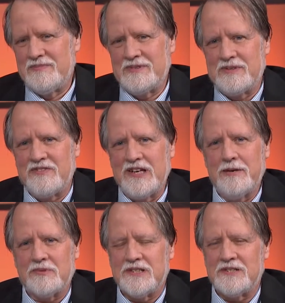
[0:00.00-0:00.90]

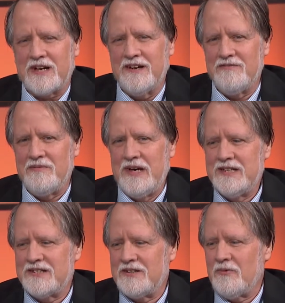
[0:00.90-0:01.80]
clips. It's kind of
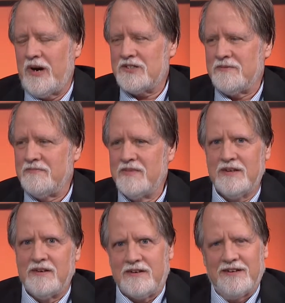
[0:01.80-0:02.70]
amazing to watch them.
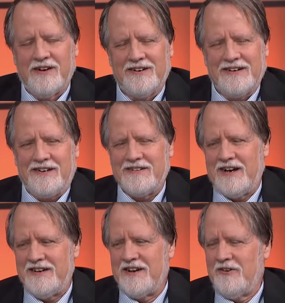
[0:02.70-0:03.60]
You know,
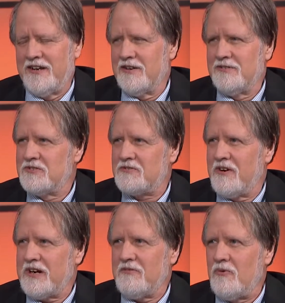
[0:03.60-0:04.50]
I know I'd lose
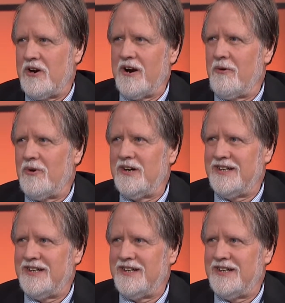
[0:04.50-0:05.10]
track of where I was.